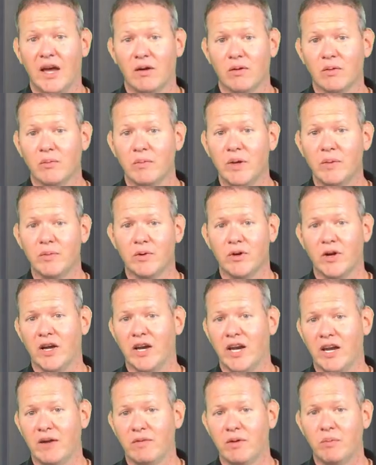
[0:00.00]
Now remember,
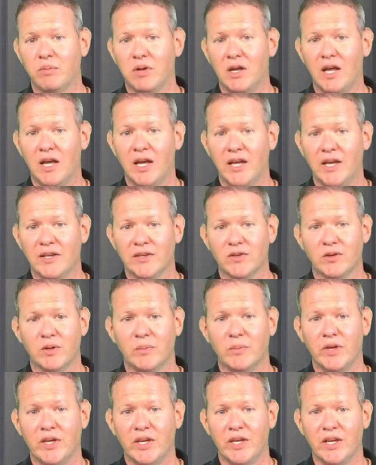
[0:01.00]
not every play is
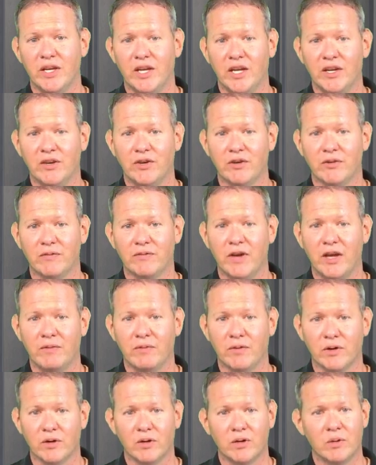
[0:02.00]
going to be in your
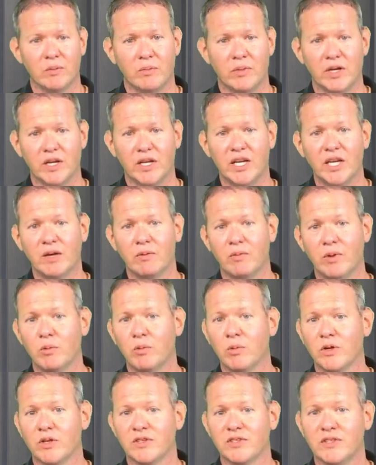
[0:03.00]
favor. But again,
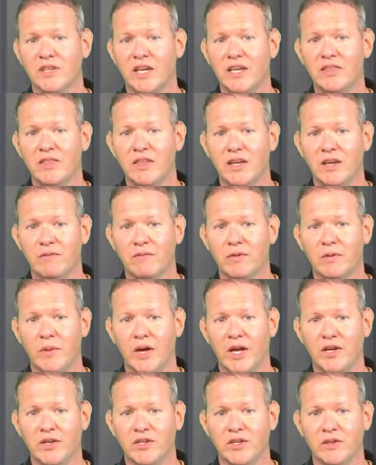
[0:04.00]
we want to state the
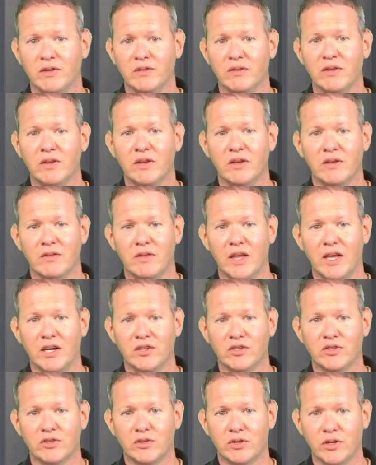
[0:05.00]
information
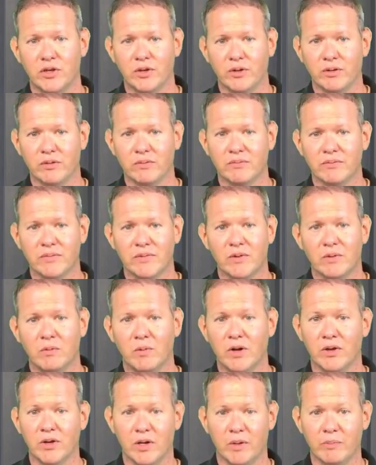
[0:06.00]
that is true,
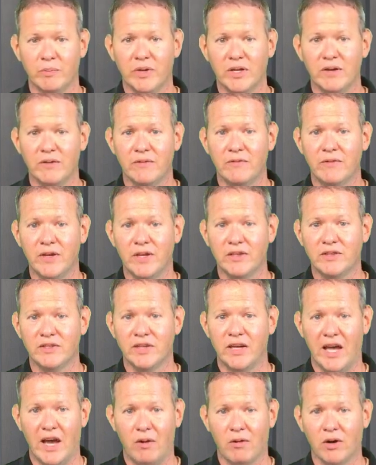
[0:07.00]
whether it
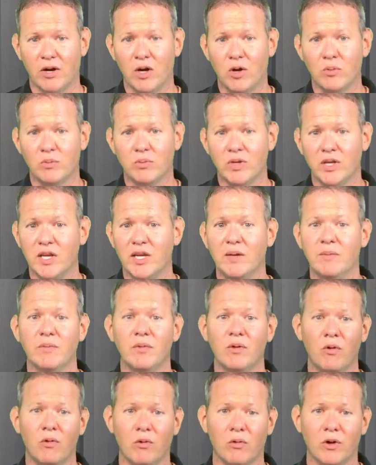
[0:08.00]
benefits our home
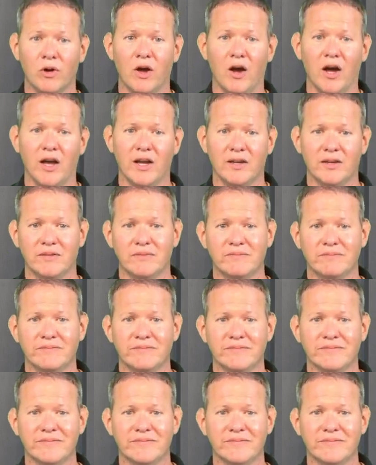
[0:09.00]
team or not.